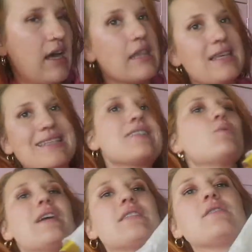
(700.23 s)
and this is
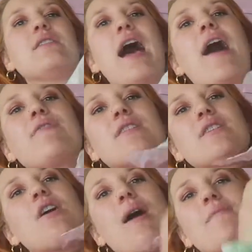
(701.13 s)
what's left.
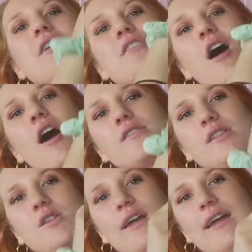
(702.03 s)
So I'm gonna talk
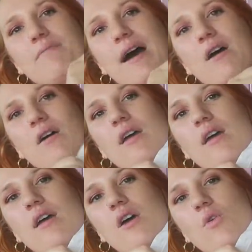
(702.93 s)
real quick about
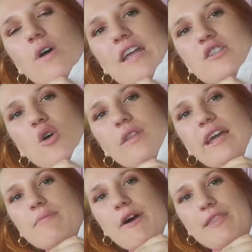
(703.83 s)
what I don't
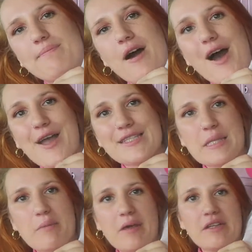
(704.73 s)
like about the box,
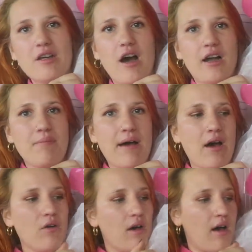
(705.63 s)
and I'm gonna talk
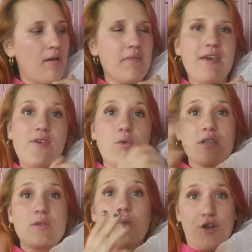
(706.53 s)
about if it
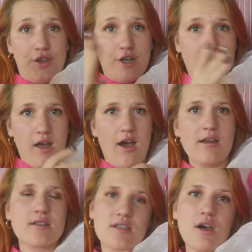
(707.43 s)
was worth it or
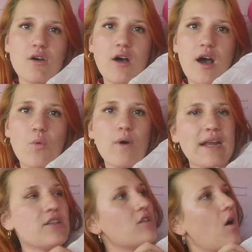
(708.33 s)
not. So what
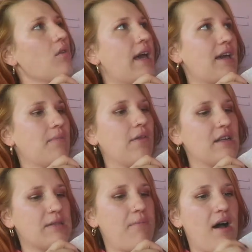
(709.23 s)
I don't like about
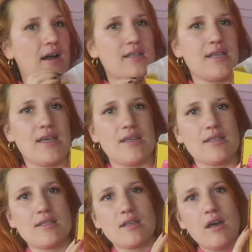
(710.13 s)
this box
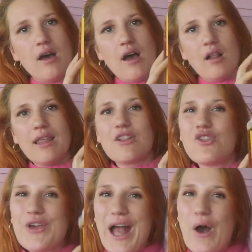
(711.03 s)
is, like,
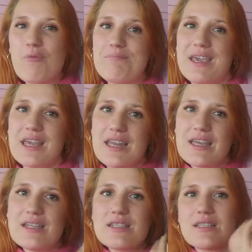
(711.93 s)
look how big it
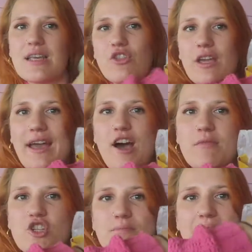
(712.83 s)
is and look at how
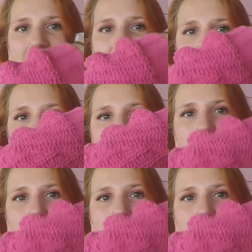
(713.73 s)
much packaging